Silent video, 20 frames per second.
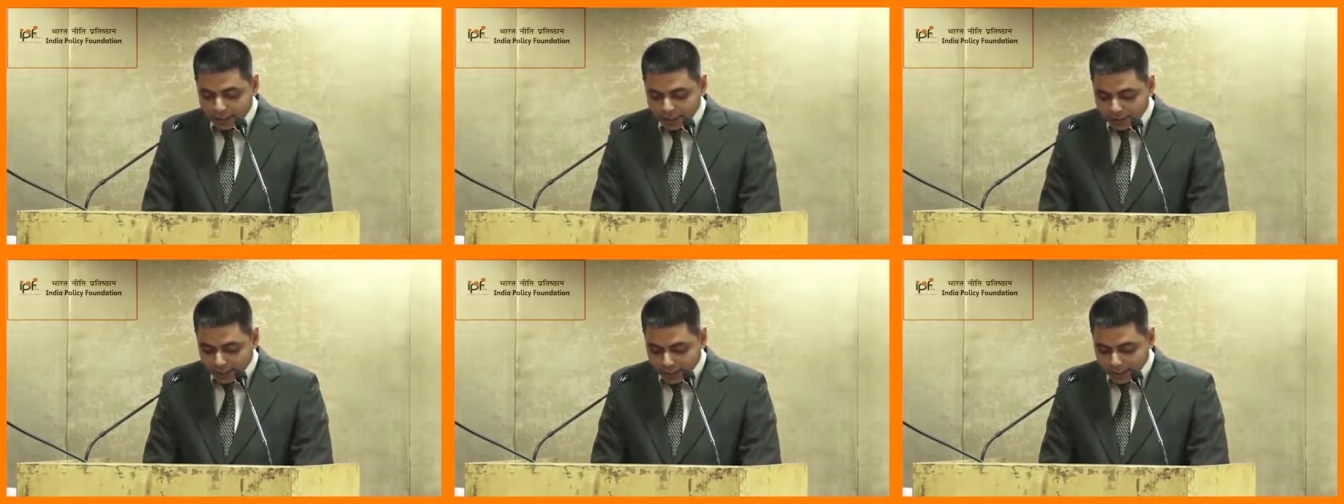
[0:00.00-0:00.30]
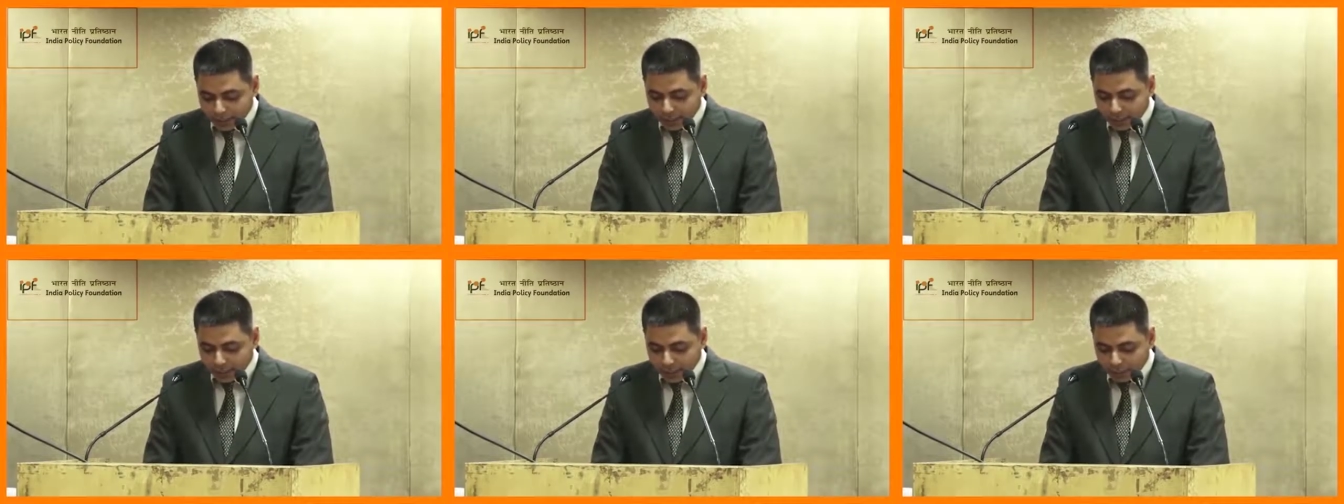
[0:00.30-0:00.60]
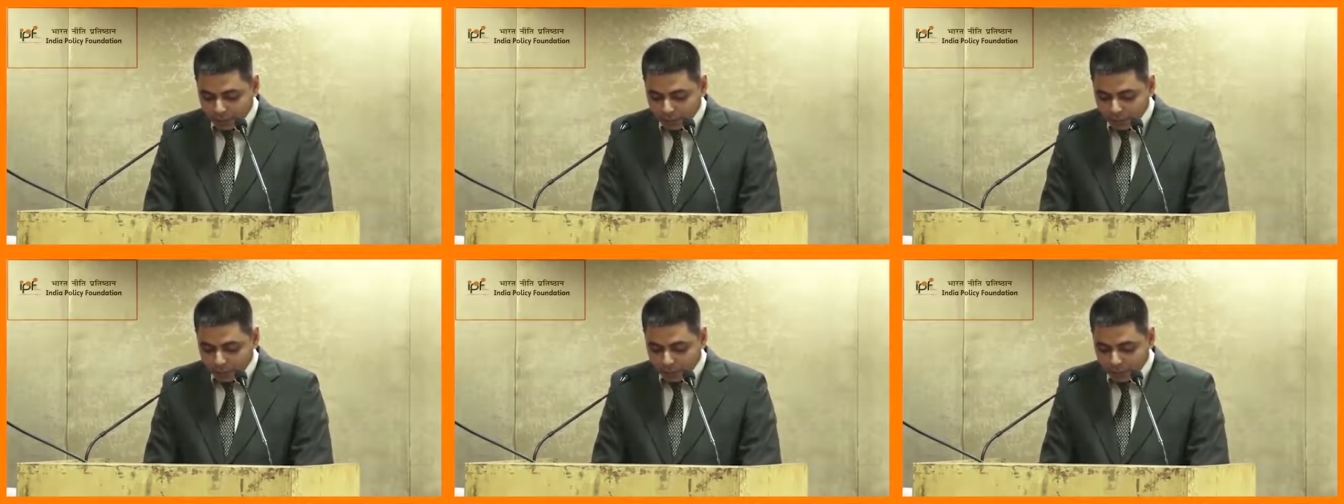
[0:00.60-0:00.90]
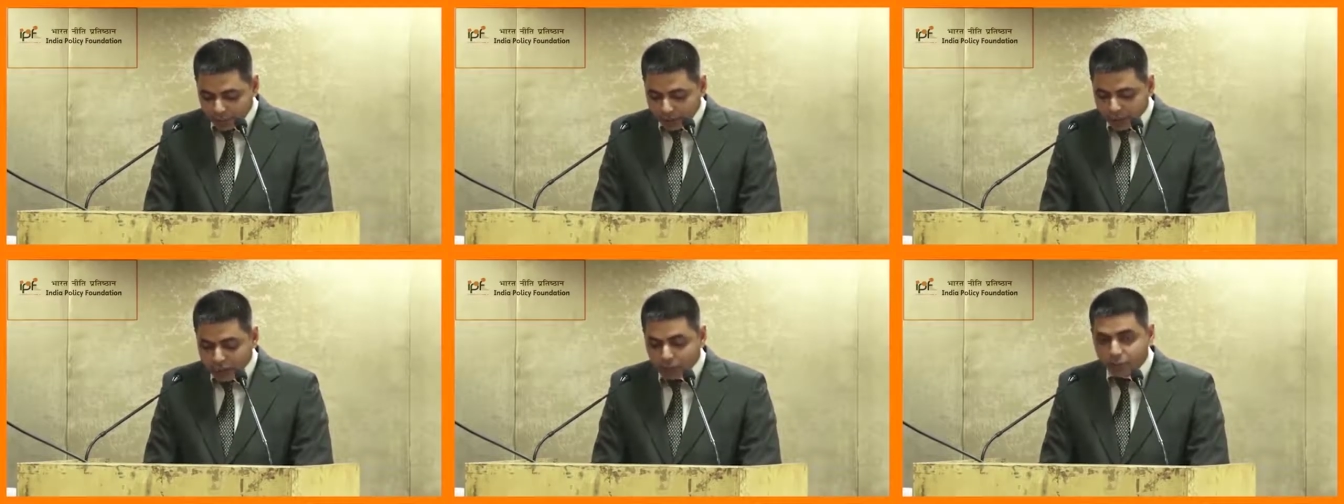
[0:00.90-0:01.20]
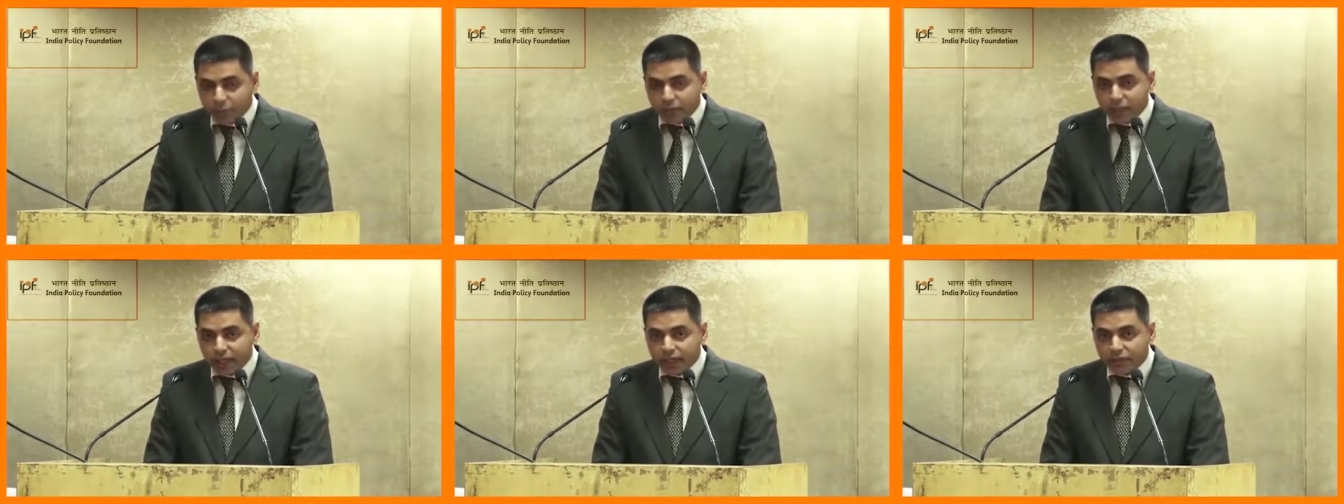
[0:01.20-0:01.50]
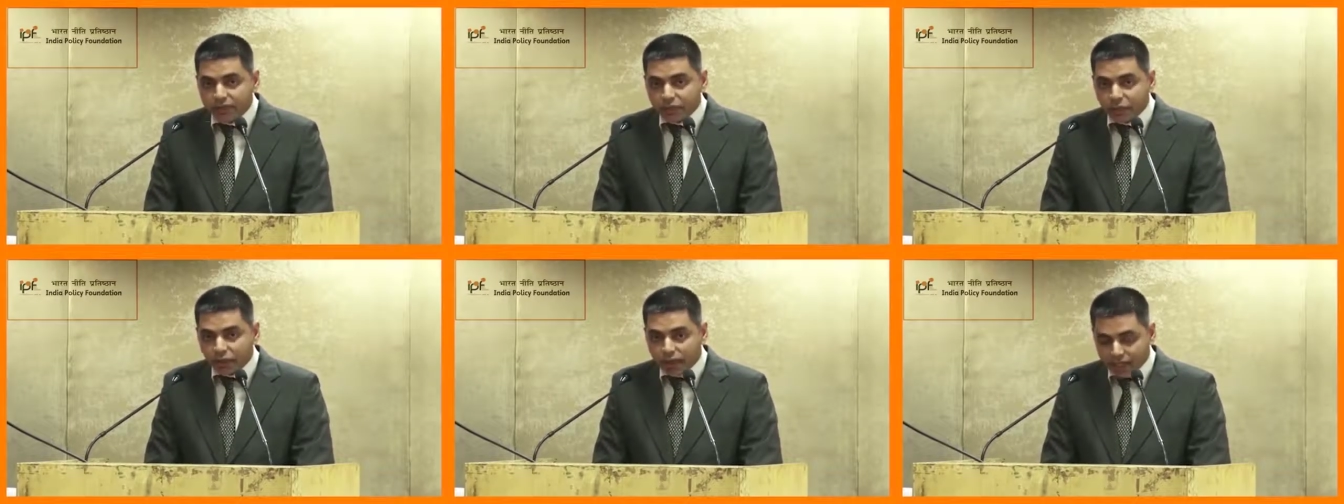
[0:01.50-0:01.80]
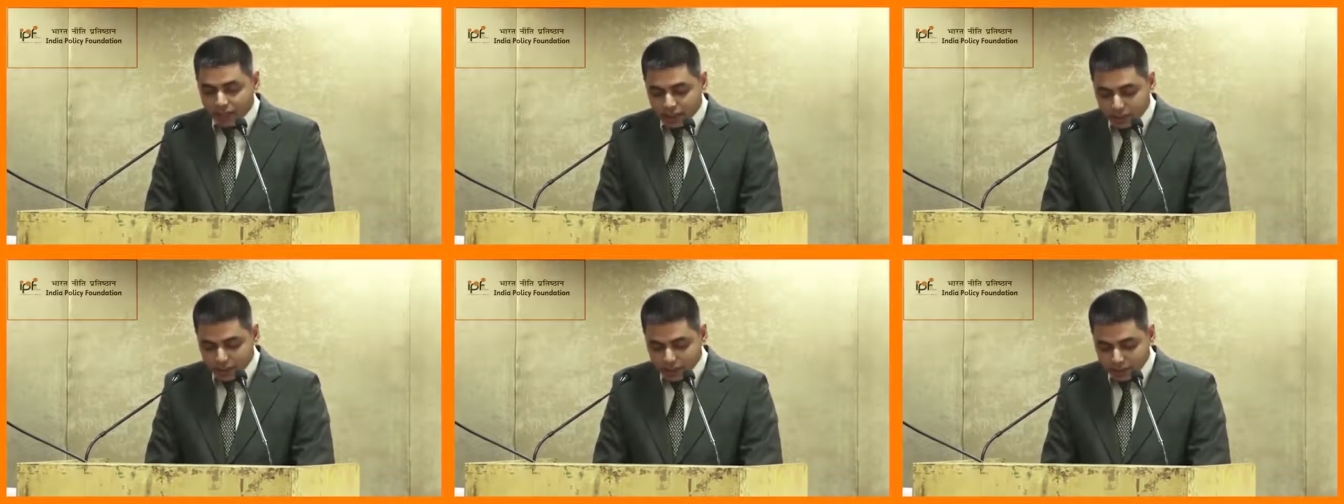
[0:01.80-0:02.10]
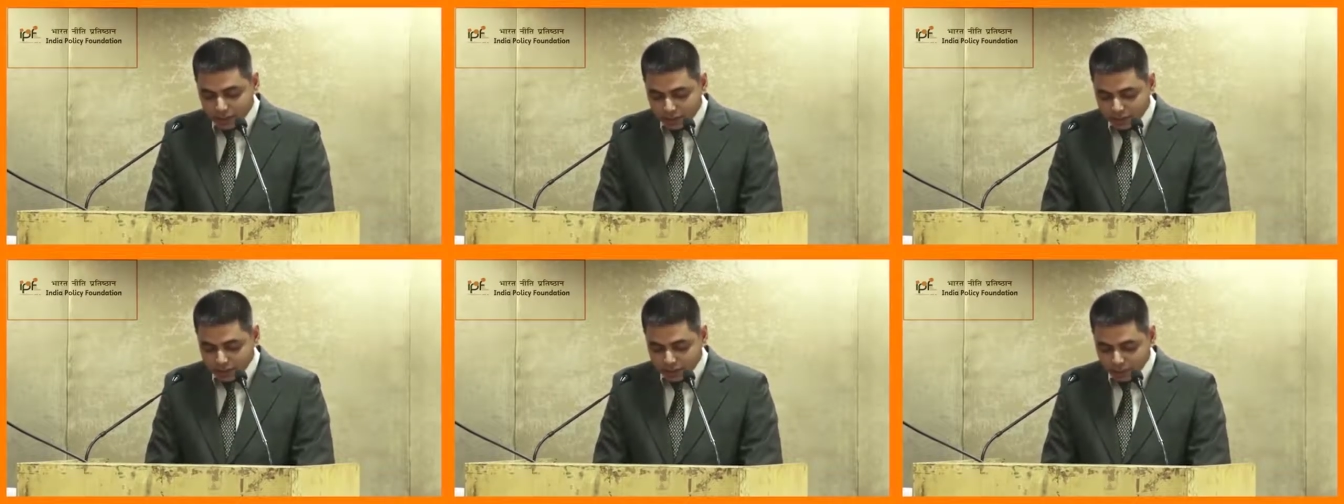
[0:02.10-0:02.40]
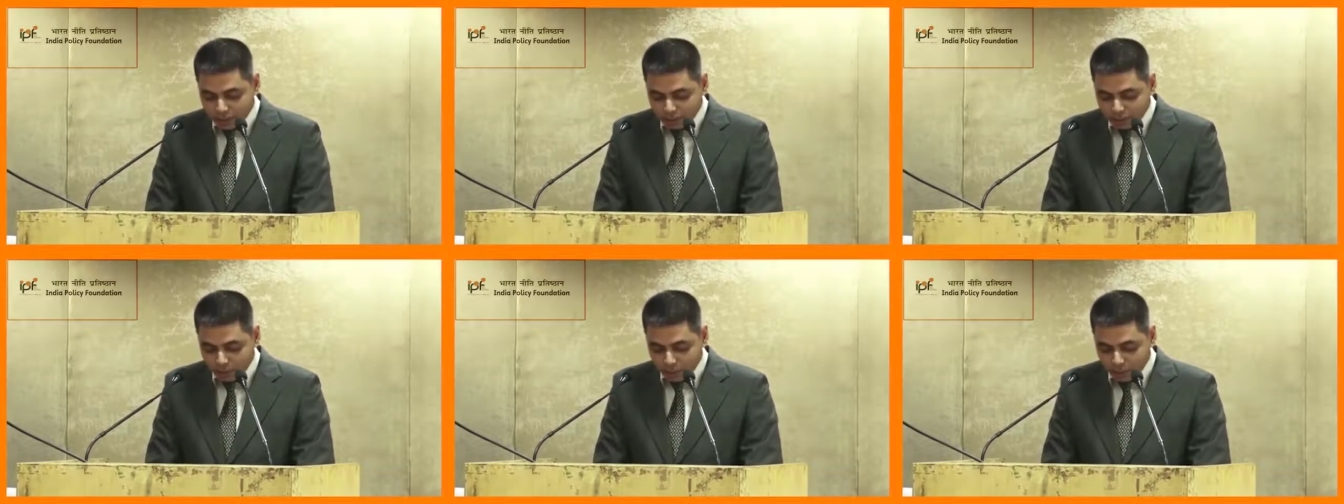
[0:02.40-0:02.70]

gender, political beliefs, or actions.